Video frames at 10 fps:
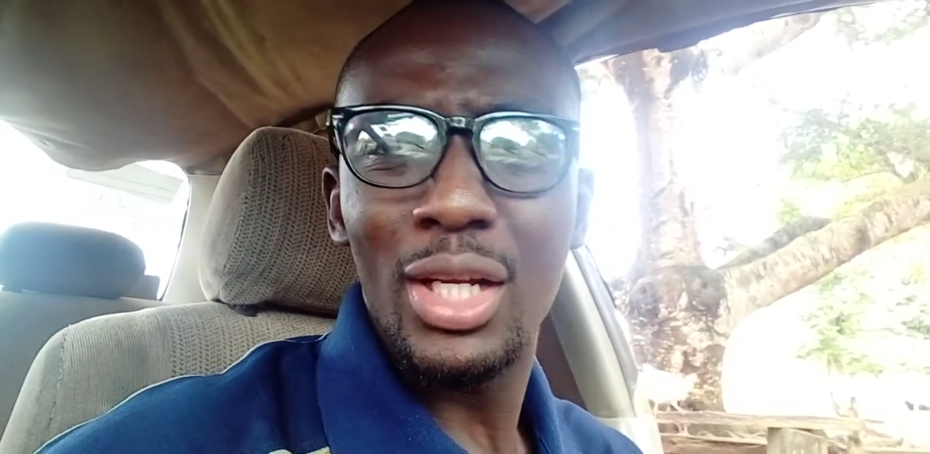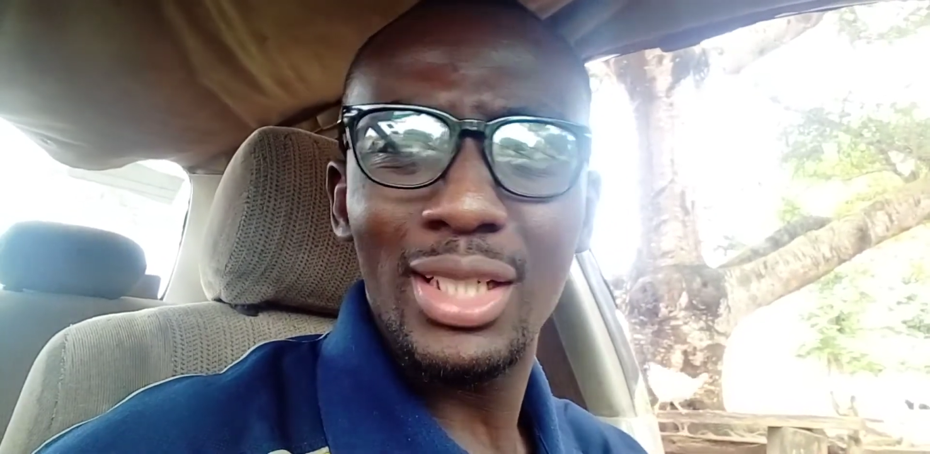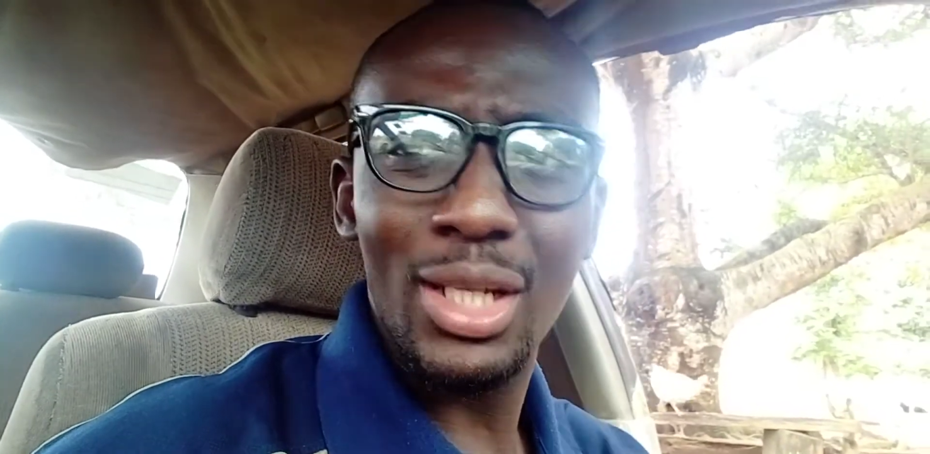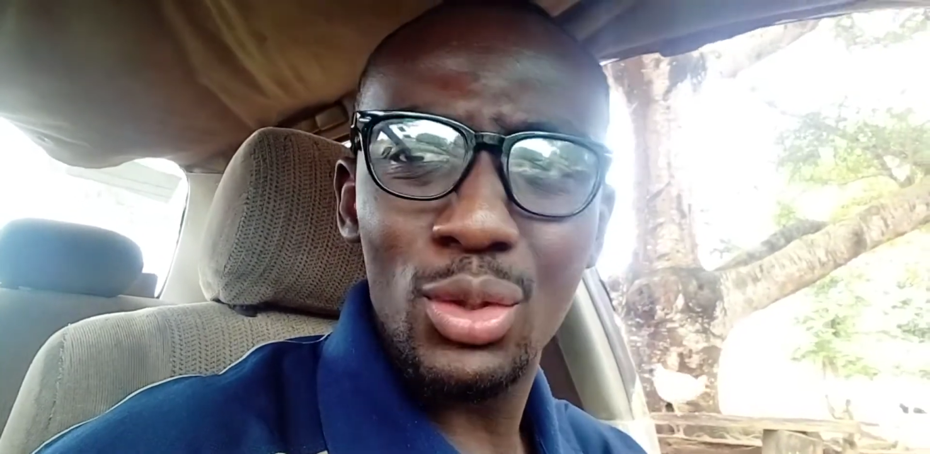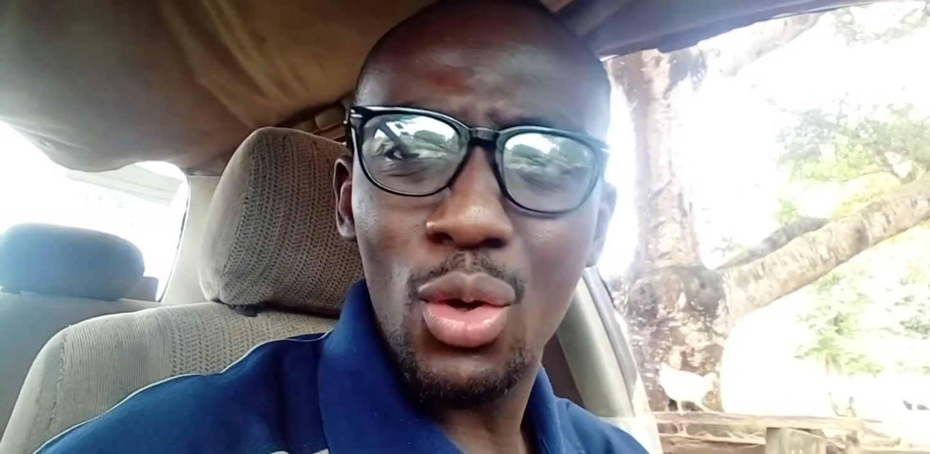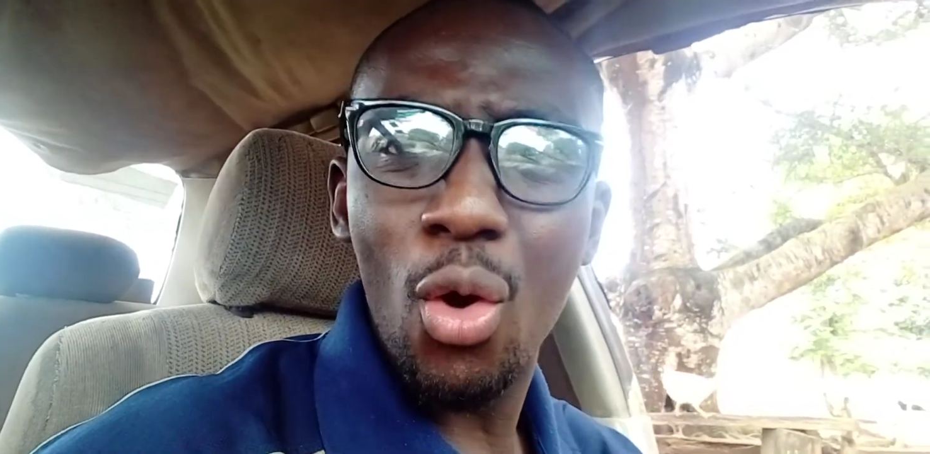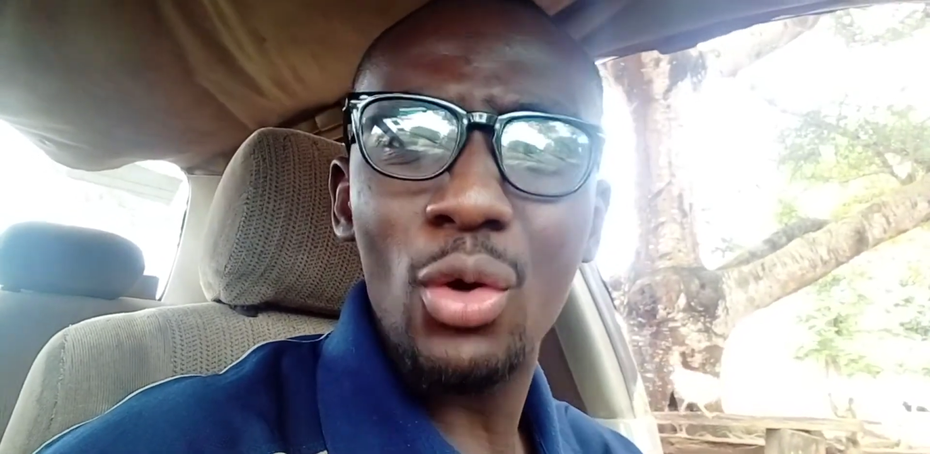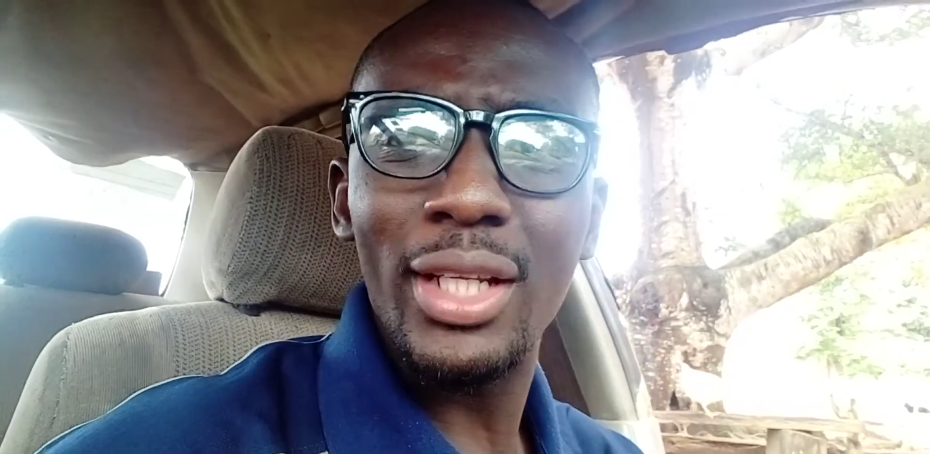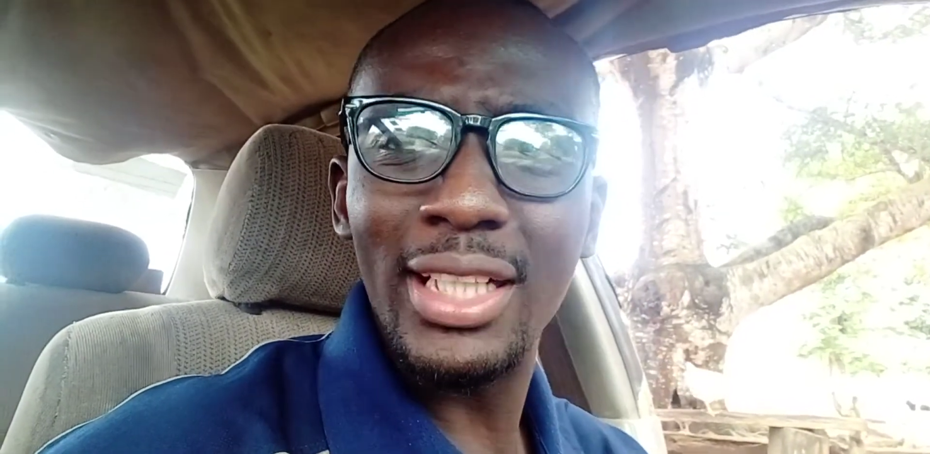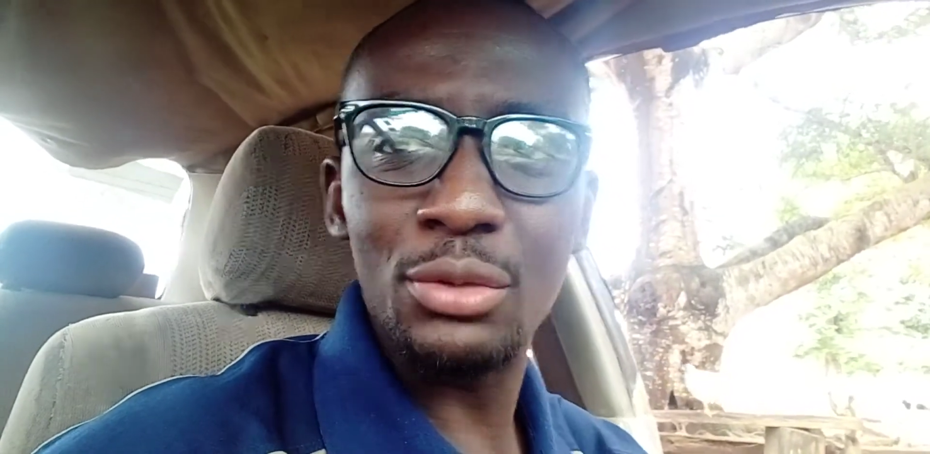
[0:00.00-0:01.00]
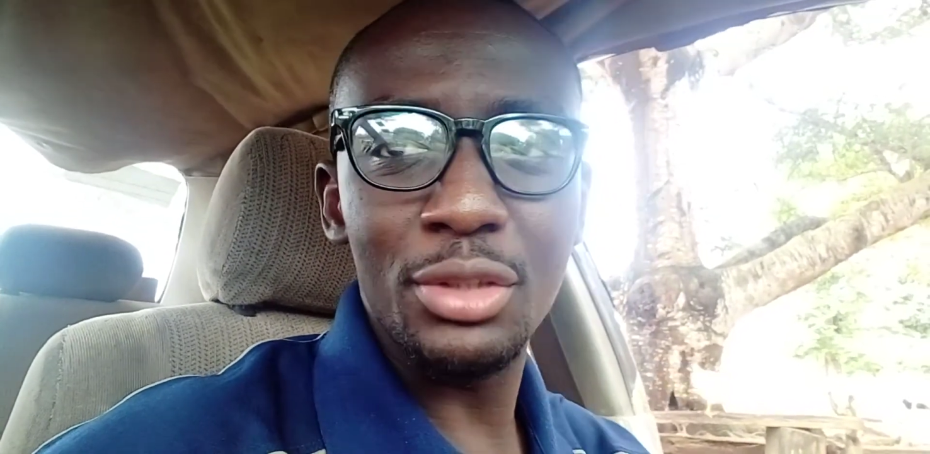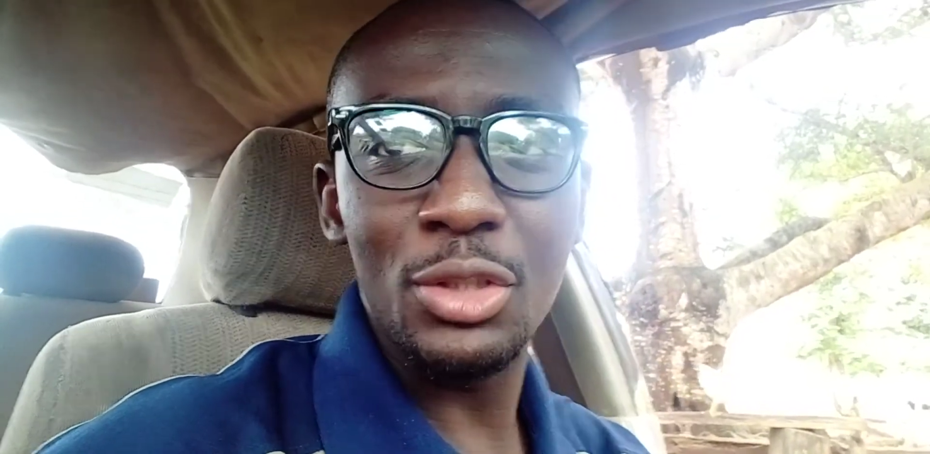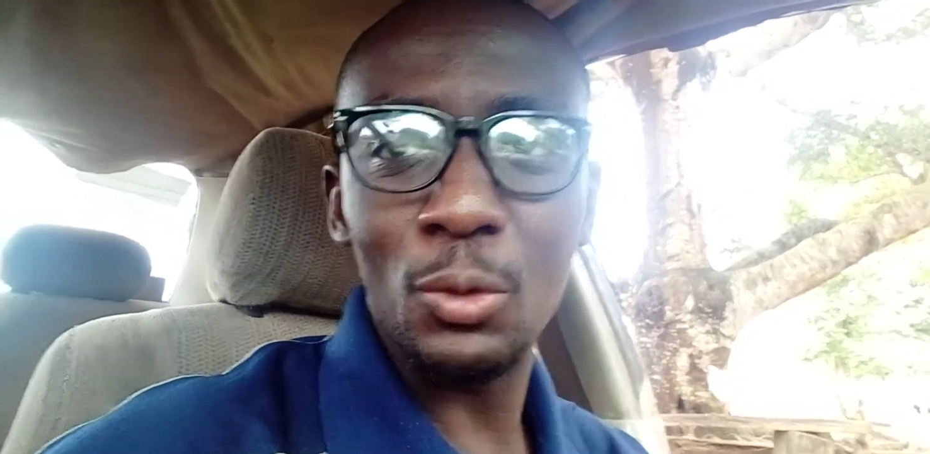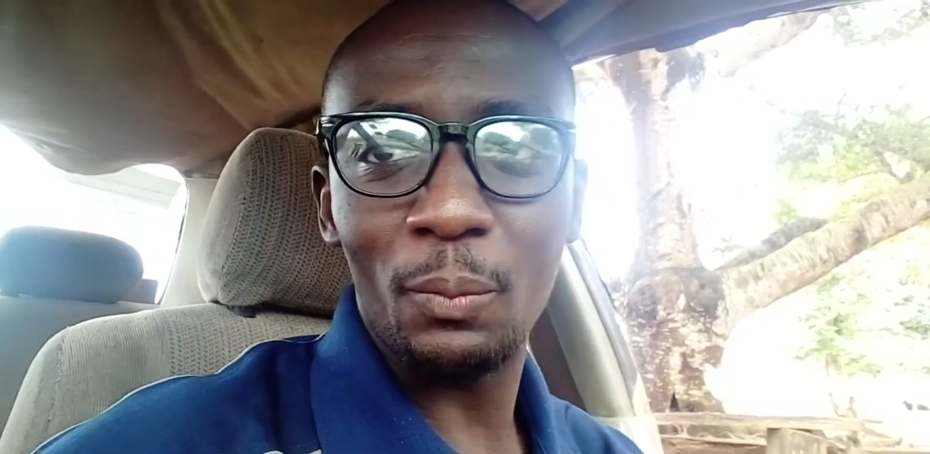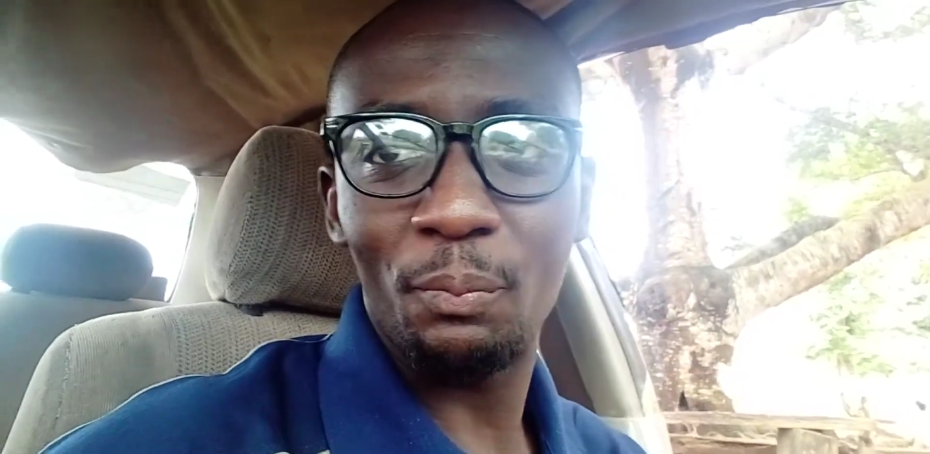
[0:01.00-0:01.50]
the Lord is with
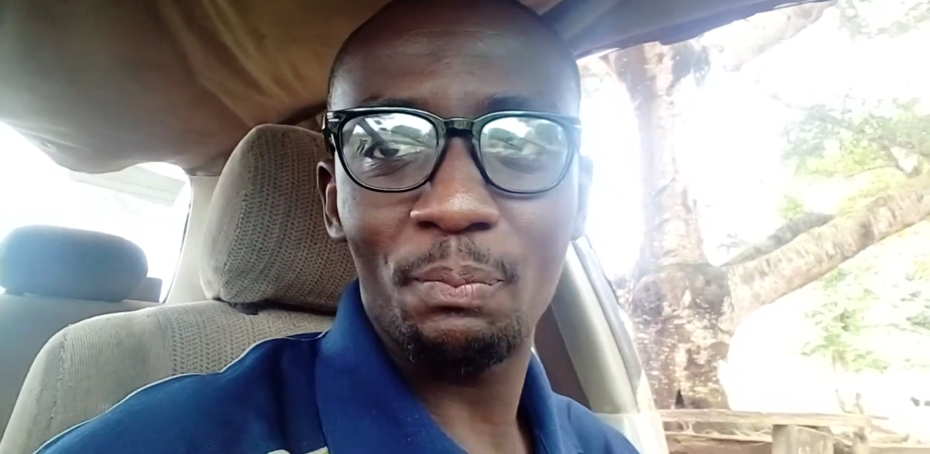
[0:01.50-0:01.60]
you.